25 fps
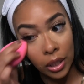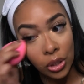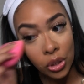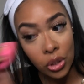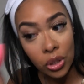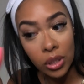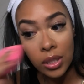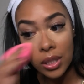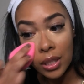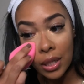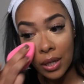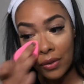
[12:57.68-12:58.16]

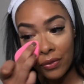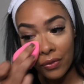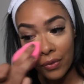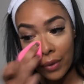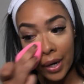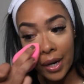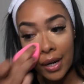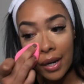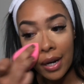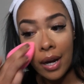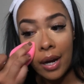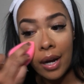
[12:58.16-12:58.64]
just
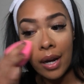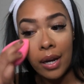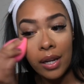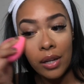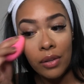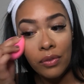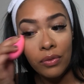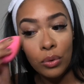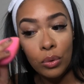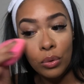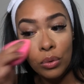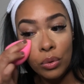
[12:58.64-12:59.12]
FYI,
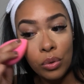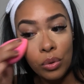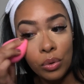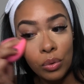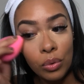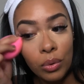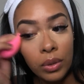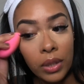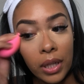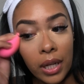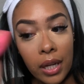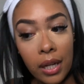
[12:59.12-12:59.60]
if you do
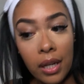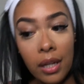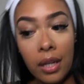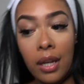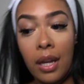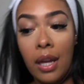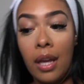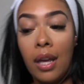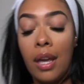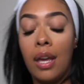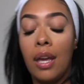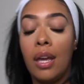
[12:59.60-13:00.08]
like
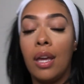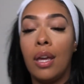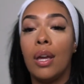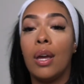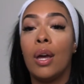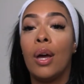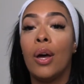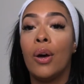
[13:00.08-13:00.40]
a